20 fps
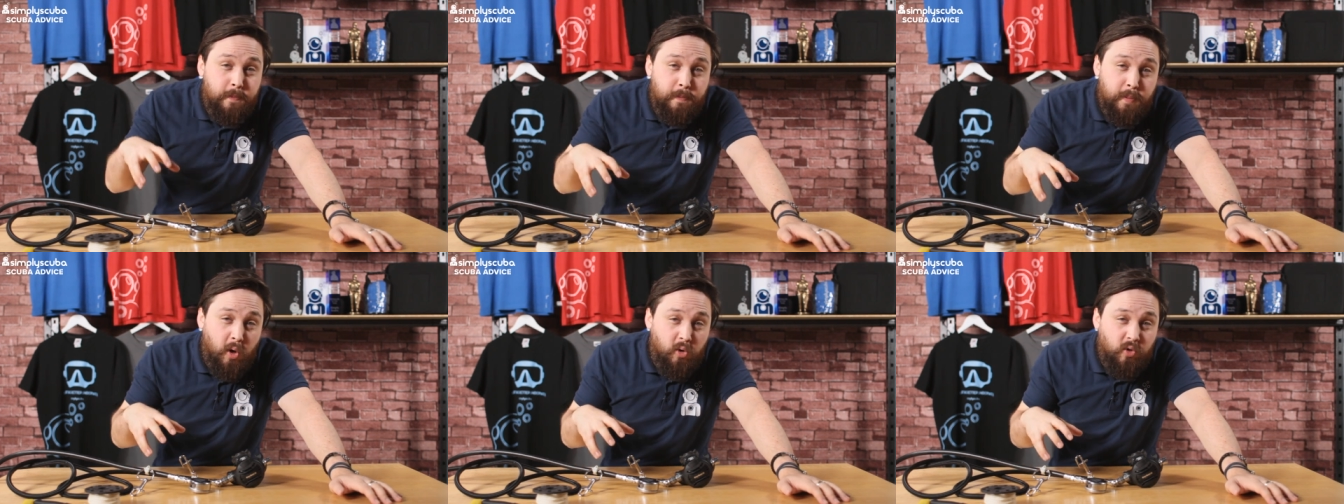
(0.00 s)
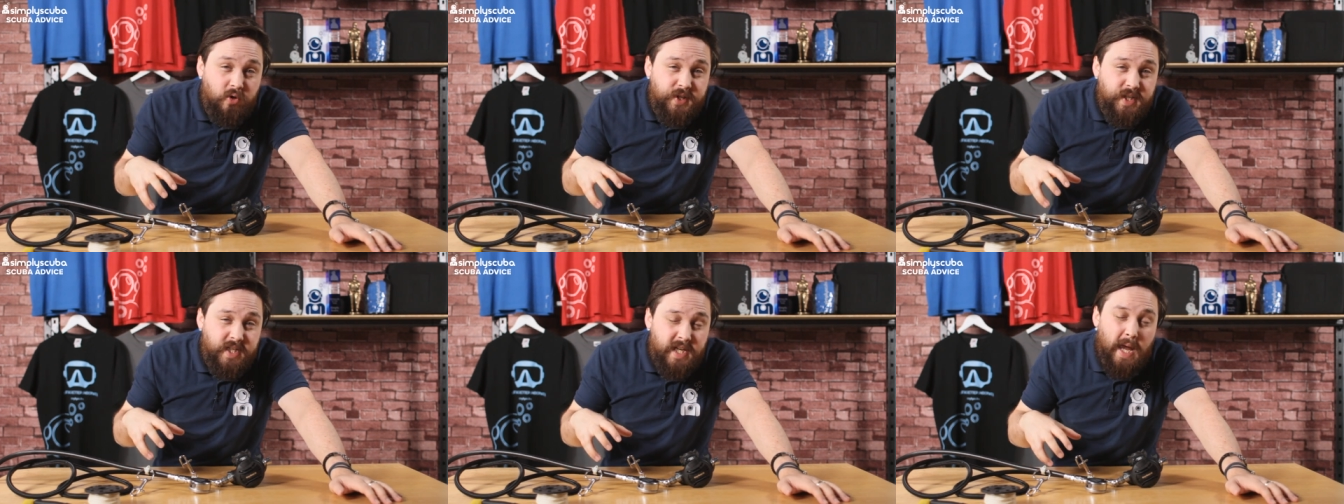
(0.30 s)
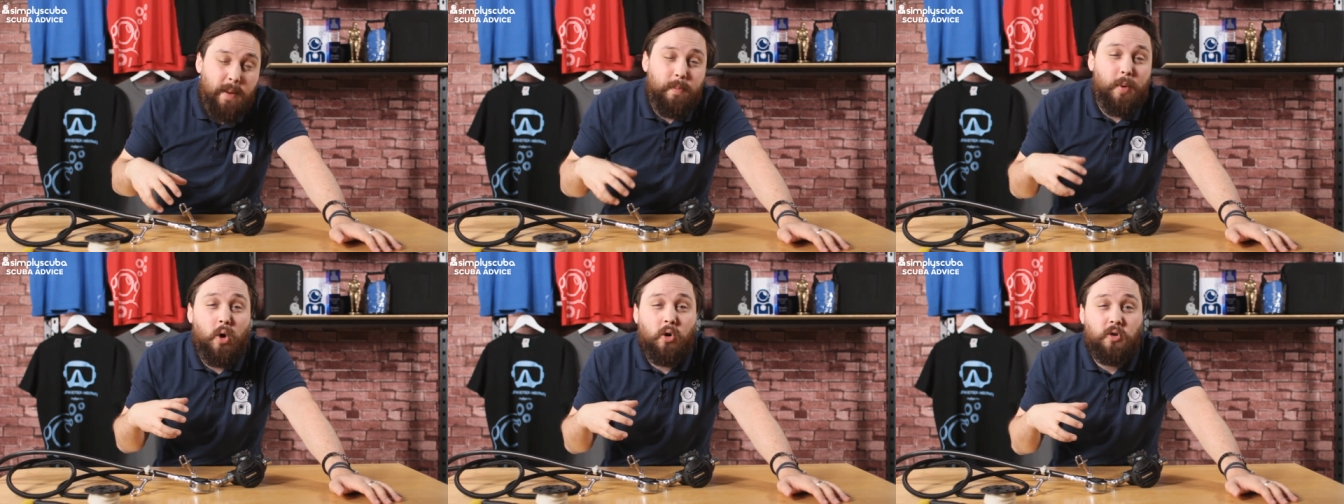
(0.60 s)
bolt
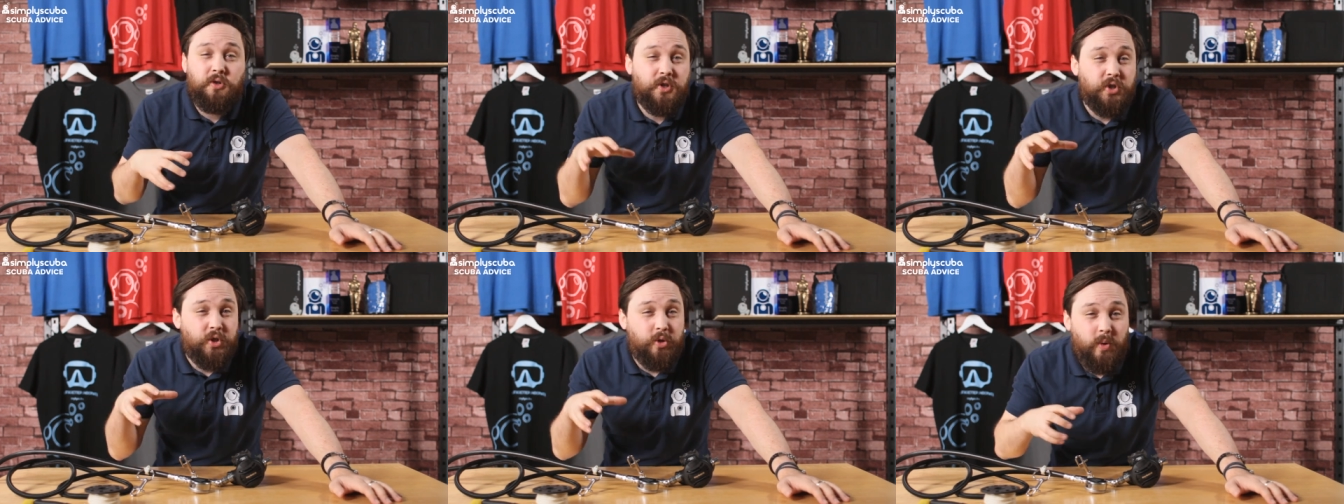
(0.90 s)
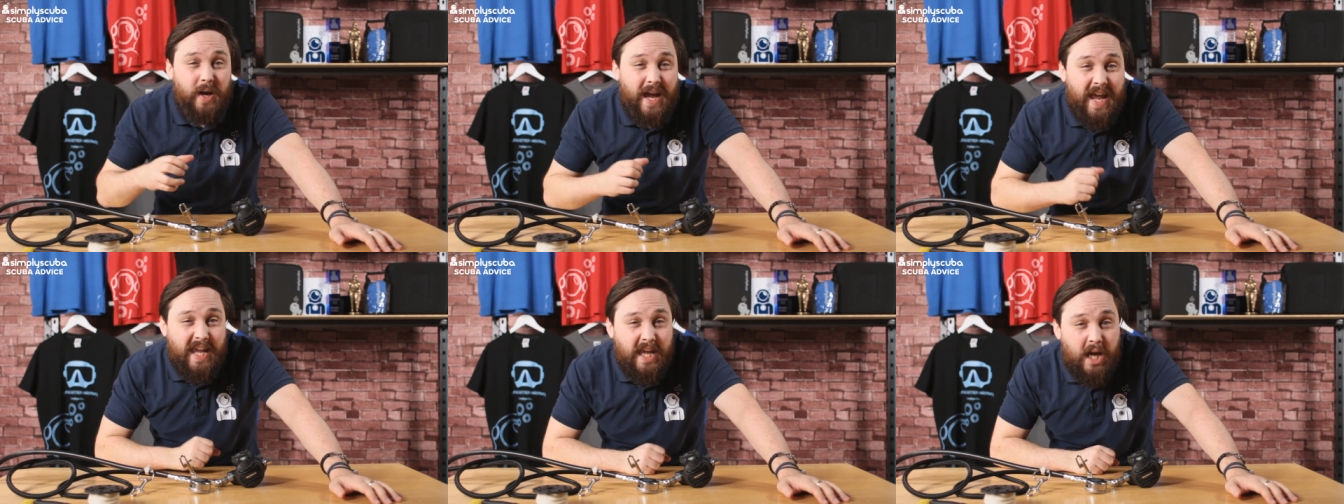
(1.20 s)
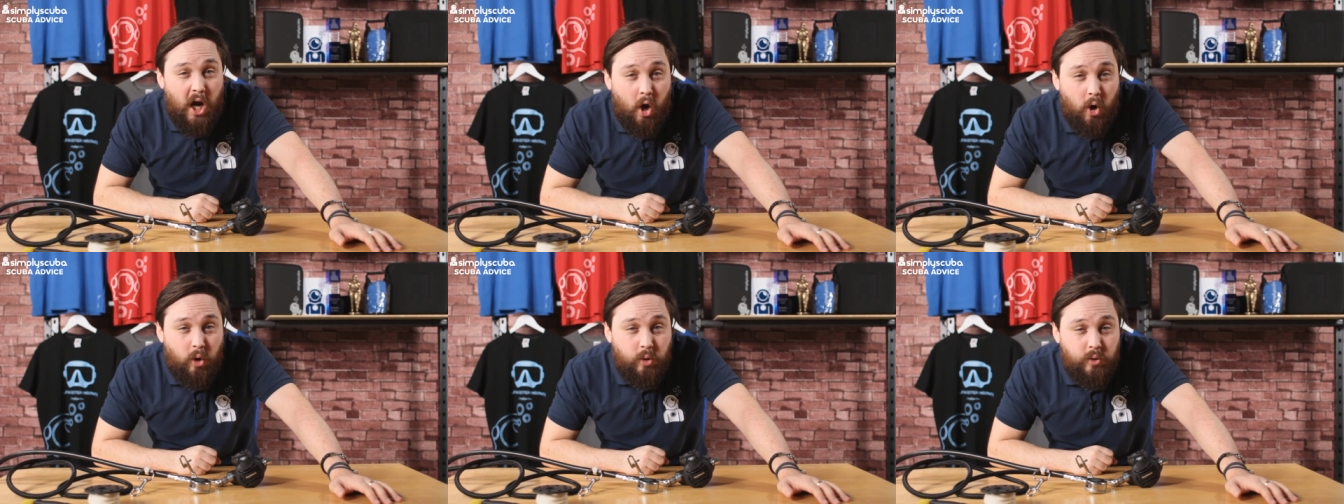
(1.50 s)
snap onto a
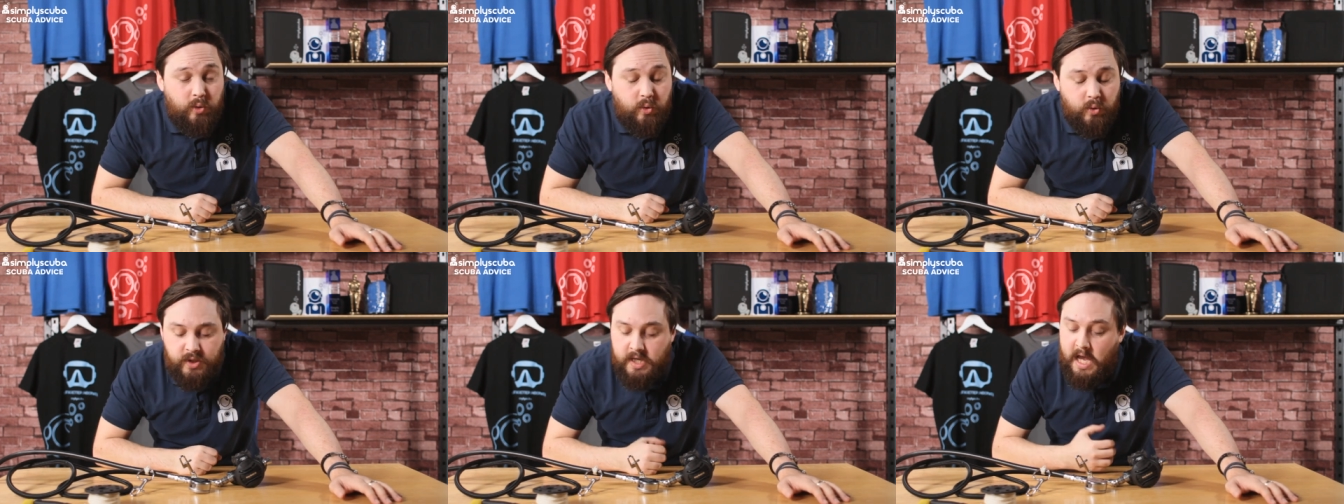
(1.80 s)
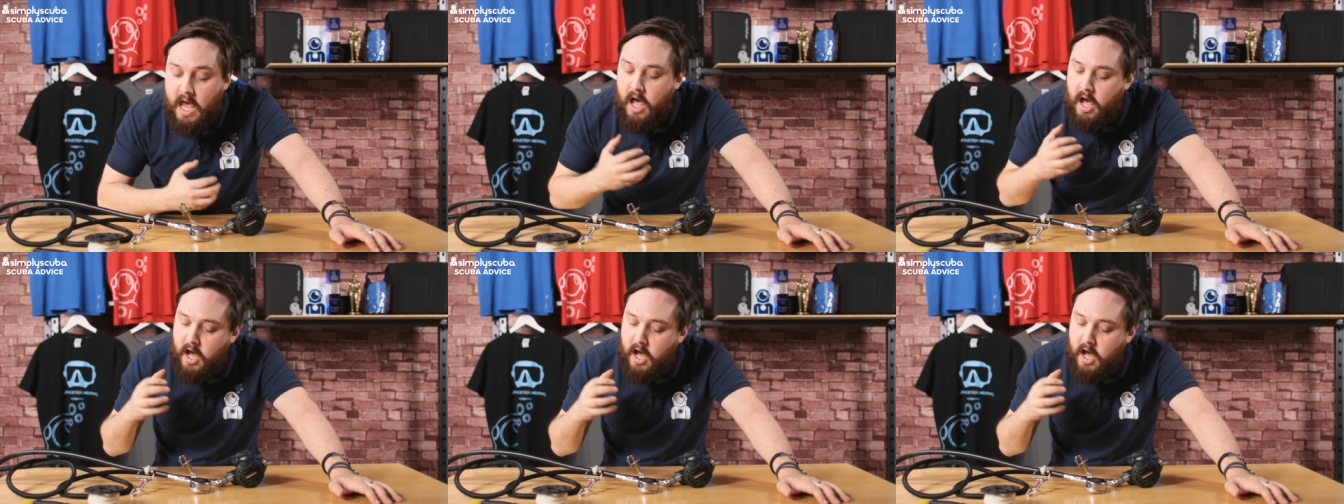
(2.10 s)
hose.